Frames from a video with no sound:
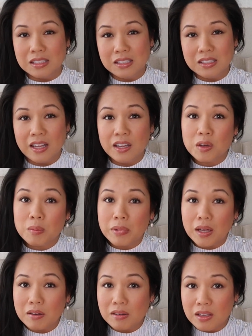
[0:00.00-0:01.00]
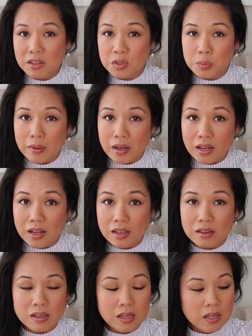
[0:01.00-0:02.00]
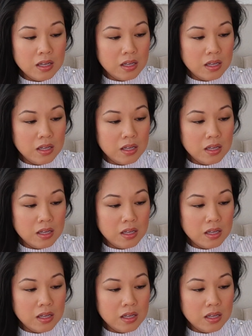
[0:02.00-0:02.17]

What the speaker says: dislike about each bag.